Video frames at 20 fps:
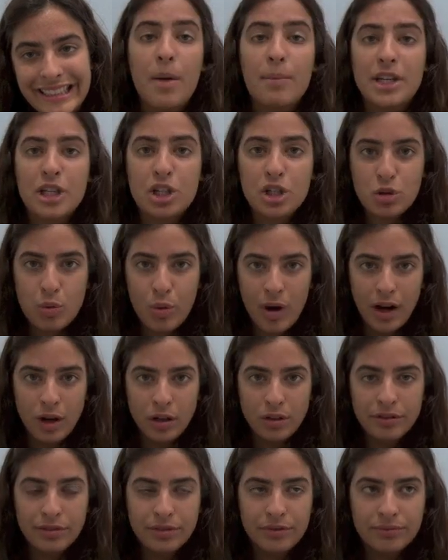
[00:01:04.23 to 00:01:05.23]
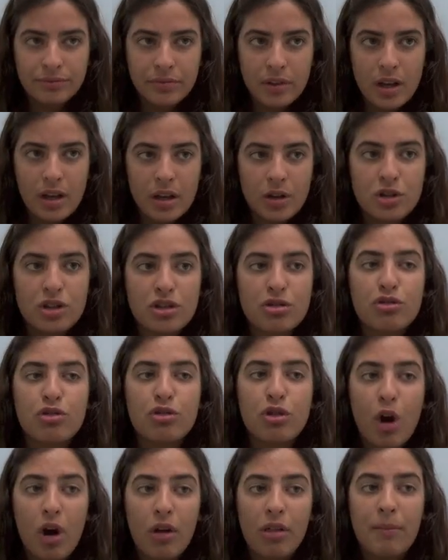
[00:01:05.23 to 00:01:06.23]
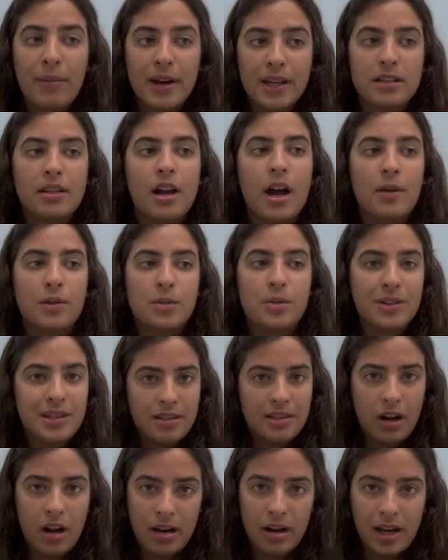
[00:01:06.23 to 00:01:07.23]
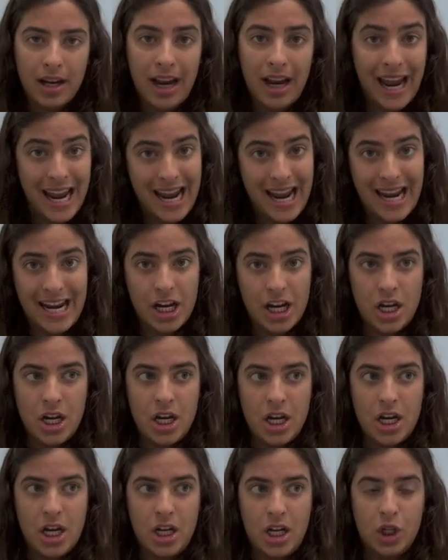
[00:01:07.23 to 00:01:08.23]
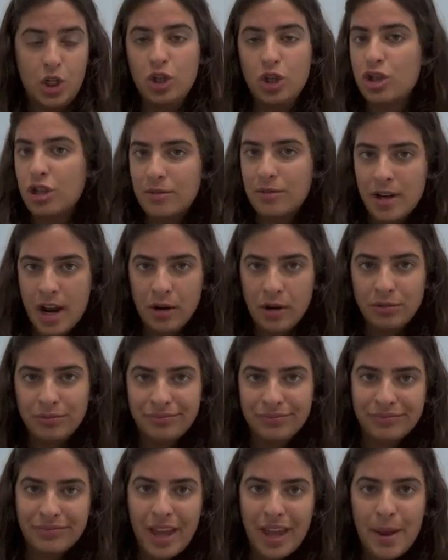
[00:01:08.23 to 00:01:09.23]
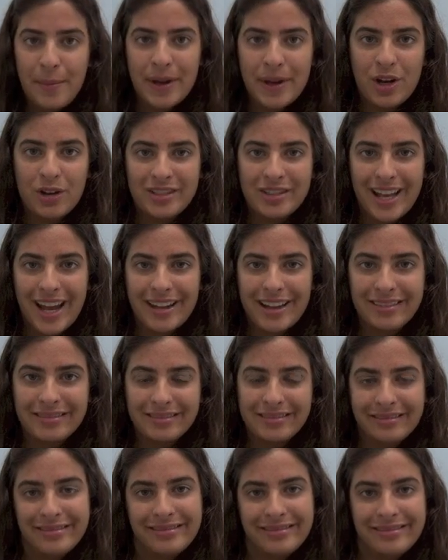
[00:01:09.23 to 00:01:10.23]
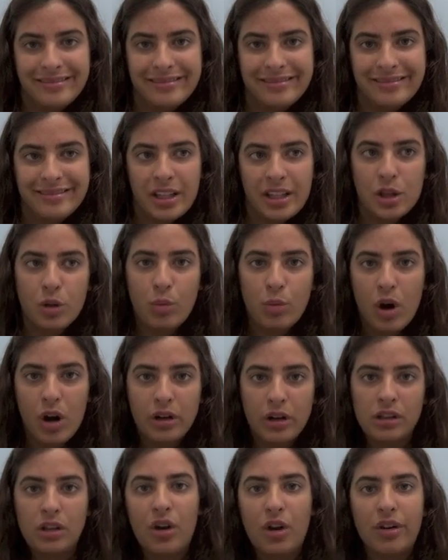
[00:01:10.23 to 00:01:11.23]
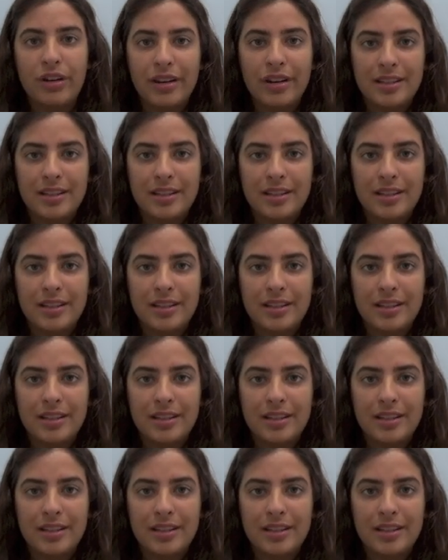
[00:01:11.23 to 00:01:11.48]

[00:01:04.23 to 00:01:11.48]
I'm in year 12, which is not the best time to be starting a YouTube channel because like the workload